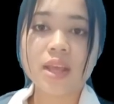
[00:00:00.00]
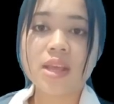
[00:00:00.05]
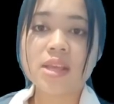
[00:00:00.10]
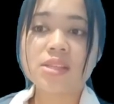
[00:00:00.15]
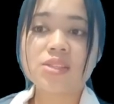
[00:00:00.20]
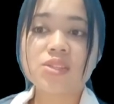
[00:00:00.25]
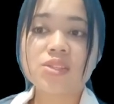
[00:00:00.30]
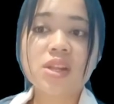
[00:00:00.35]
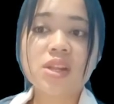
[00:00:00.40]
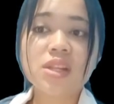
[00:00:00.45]

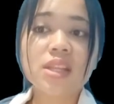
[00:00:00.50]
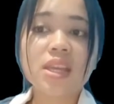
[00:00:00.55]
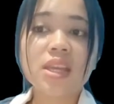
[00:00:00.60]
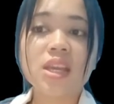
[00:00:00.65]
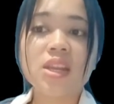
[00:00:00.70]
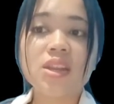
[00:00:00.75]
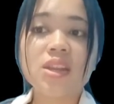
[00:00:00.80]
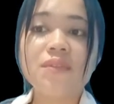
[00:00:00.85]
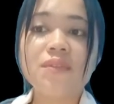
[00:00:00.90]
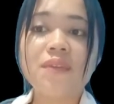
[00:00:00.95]

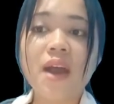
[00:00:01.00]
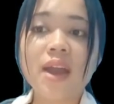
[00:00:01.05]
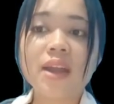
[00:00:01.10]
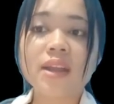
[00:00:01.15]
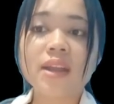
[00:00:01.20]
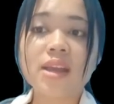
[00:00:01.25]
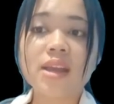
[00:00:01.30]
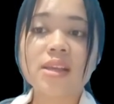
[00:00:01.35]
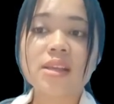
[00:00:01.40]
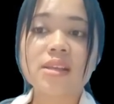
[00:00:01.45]
Strategy defined
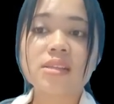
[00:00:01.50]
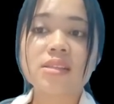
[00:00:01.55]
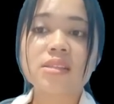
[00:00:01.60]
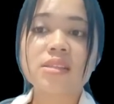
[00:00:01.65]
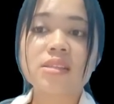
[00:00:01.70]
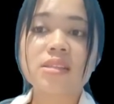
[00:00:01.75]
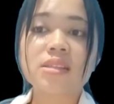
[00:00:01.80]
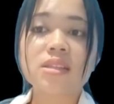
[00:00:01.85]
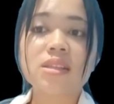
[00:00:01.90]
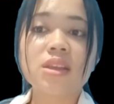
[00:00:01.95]

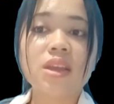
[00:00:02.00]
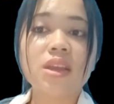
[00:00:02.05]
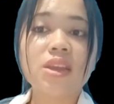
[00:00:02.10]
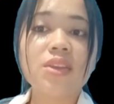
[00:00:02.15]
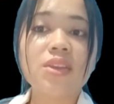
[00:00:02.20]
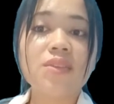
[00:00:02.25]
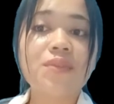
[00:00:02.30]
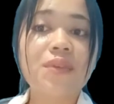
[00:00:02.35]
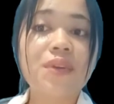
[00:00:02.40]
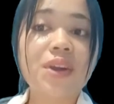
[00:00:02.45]
as the
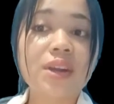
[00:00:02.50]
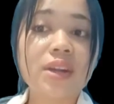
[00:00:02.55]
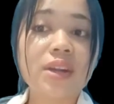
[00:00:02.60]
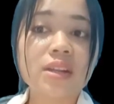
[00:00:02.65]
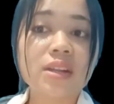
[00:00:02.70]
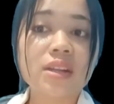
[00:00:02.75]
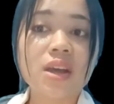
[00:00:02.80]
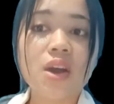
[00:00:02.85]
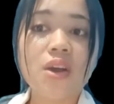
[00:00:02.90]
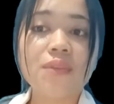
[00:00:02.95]
effort
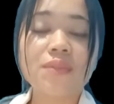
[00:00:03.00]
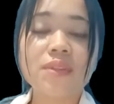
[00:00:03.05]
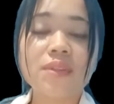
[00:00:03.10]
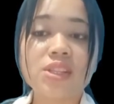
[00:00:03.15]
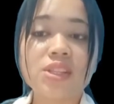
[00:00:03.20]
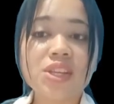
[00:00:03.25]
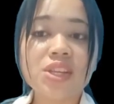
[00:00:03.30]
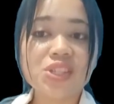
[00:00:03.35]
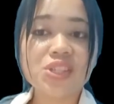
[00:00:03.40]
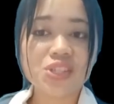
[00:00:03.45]
of the
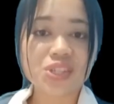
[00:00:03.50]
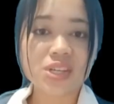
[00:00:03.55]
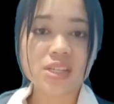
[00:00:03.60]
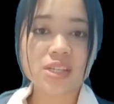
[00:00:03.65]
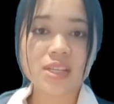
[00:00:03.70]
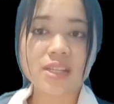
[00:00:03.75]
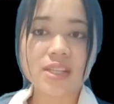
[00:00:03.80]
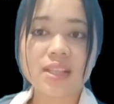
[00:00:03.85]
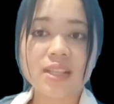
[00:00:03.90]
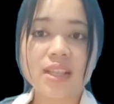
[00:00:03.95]
teacher
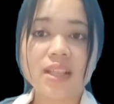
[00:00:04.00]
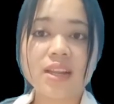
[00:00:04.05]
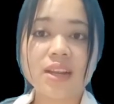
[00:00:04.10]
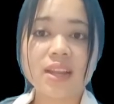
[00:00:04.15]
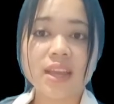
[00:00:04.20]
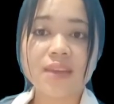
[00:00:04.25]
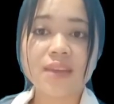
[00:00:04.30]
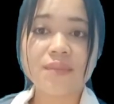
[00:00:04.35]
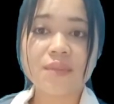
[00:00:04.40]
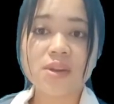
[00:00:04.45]
in the
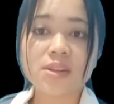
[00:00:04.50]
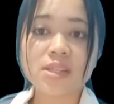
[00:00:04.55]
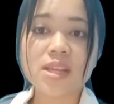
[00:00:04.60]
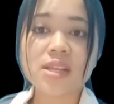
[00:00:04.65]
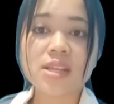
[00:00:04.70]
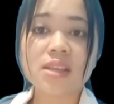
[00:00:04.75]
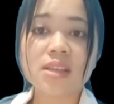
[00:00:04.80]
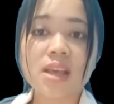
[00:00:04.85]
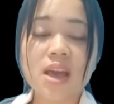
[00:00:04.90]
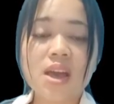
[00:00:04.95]
learning
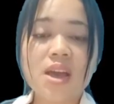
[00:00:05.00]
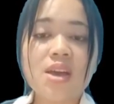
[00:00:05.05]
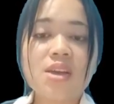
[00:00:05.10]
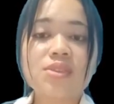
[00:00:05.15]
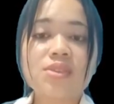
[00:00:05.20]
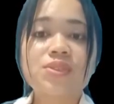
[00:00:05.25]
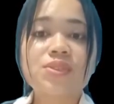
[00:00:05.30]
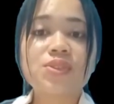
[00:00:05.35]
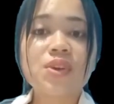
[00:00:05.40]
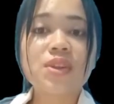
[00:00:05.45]
process
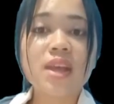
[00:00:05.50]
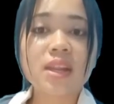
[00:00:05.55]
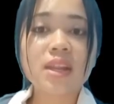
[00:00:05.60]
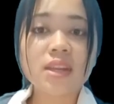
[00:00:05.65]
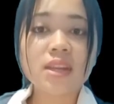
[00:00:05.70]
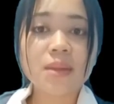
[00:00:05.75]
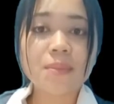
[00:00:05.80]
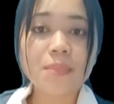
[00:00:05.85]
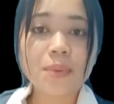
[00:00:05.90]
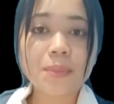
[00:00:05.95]
so that
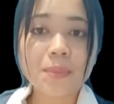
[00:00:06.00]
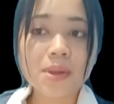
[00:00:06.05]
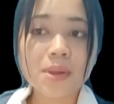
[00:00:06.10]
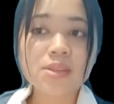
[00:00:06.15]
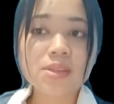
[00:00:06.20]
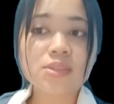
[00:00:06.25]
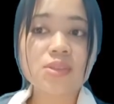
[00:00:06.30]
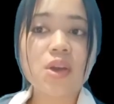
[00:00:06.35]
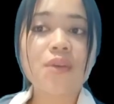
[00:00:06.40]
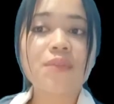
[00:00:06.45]
the
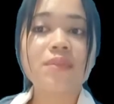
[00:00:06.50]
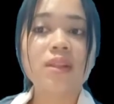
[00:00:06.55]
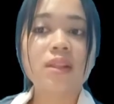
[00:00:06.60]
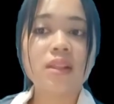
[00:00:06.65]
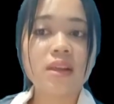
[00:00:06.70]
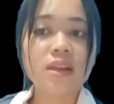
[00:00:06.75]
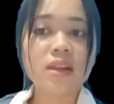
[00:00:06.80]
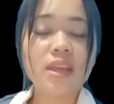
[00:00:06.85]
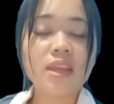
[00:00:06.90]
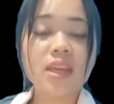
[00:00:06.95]
purpose of the
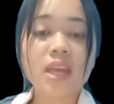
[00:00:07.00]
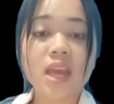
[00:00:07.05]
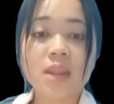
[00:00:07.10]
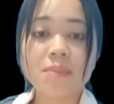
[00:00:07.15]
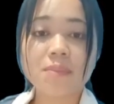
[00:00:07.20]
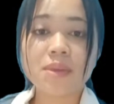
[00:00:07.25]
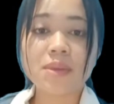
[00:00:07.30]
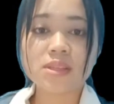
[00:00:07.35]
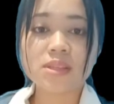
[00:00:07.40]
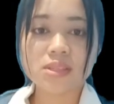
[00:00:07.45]
learning can
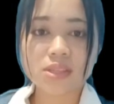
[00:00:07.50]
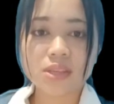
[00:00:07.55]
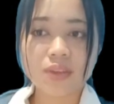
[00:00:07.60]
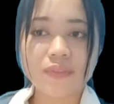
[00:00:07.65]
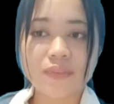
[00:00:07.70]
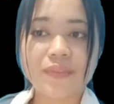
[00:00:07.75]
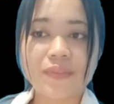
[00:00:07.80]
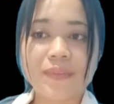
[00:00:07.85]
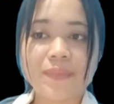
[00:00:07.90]
be achieved.